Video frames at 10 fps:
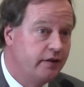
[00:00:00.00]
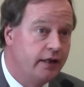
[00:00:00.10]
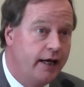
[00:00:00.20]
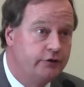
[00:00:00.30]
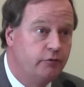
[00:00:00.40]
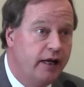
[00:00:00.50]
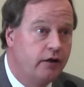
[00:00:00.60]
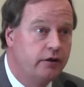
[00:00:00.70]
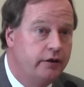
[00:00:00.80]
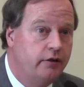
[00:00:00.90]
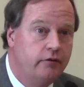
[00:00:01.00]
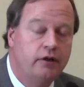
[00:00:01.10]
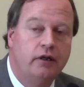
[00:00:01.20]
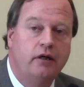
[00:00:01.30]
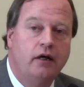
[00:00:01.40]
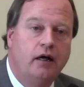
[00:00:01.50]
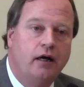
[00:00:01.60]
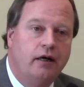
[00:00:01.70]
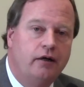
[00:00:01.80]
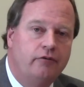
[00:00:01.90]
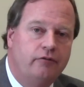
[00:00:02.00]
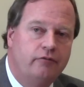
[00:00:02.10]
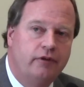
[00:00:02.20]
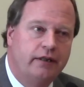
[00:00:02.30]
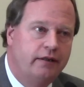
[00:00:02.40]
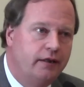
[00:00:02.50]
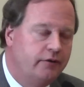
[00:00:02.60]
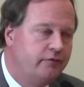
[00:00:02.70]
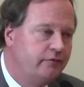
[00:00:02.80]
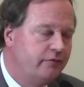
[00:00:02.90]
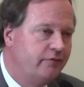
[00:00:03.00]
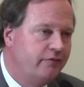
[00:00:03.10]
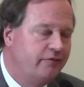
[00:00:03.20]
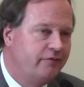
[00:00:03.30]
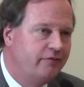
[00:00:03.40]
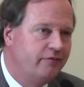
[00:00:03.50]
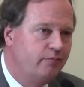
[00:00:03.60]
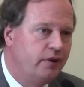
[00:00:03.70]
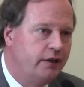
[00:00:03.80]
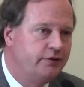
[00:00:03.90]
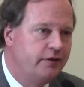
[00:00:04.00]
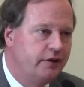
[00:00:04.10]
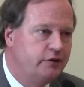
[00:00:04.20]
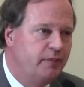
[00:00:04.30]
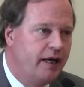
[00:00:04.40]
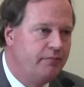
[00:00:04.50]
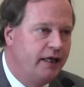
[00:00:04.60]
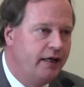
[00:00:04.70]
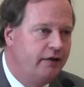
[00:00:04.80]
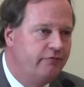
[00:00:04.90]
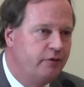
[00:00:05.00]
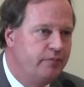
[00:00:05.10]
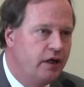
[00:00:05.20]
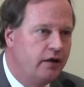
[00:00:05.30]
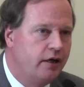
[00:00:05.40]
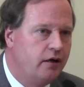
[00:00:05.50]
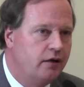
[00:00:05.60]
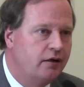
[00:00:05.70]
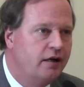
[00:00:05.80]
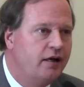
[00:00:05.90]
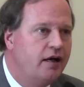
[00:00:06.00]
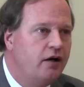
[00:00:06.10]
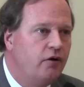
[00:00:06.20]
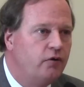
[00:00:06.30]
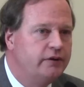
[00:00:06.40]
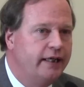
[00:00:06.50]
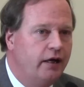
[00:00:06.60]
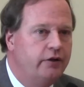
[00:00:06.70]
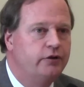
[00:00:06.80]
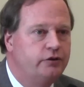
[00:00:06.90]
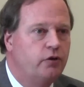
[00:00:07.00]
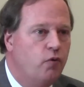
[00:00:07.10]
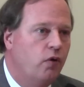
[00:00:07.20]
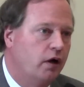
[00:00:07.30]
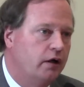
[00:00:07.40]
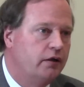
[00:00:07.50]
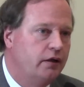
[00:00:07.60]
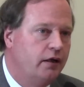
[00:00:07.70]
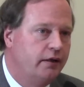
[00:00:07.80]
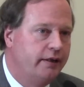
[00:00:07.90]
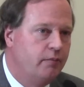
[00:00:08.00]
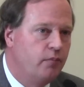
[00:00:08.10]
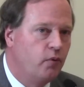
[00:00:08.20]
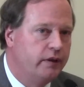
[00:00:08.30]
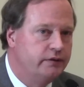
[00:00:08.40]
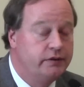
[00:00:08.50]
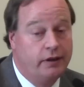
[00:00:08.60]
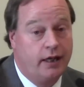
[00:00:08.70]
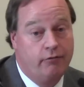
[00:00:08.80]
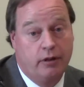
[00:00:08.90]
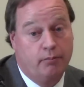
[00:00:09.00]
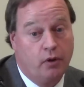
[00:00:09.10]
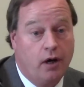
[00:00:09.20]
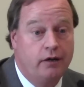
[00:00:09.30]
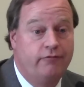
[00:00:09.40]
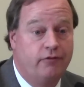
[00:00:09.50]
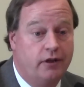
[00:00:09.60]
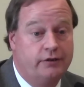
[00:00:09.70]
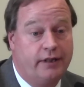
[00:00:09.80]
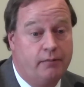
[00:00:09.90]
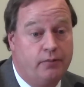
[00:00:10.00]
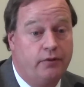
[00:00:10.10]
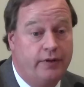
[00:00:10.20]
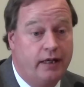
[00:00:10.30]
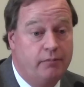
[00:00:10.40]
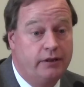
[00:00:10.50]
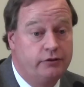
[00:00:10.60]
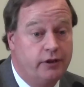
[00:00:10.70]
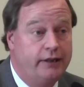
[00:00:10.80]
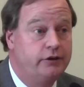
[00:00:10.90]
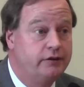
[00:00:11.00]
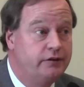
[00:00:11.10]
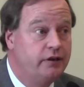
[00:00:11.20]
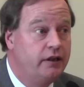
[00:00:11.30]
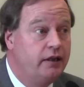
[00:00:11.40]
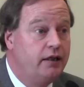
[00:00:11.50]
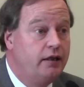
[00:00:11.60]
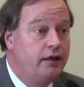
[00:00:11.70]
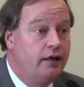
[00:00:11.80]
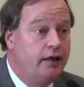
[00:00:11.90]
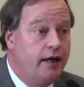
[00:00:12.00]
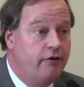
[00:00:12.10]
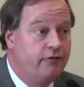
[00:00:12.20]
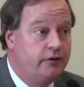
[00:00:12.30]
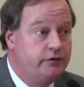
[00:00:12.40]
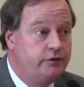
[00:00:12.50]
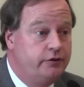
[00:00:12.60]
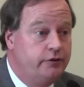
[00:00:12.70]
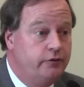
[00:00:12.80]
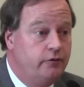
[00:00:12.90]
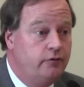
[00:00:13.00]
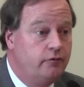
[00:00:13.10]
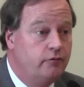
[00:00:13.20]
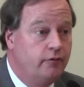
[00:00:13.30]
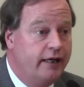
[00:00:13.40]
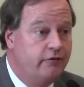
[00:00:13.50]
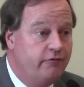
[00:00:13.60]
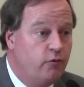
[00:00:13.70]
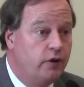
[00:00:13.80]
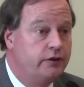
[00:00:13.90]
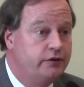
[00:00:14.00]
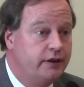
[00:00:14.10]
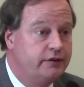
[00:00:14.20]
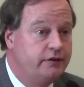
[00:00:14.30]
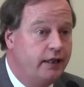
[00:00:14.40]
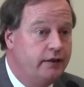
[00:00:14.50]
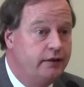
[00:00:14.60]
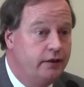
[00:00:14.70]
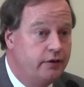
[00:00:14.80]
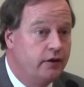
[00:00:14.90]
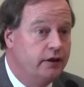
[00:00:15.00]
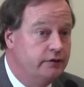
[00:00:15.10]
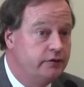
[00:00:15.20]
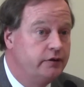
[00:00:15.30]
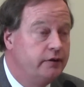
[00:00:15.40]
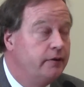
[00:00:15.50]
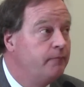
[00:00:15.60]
of the last week or two with the bluster that's been emanating from Pyongyang only underscore the importance, and I would applaud, for example, the administration's efforts to reinforce extended deterrence.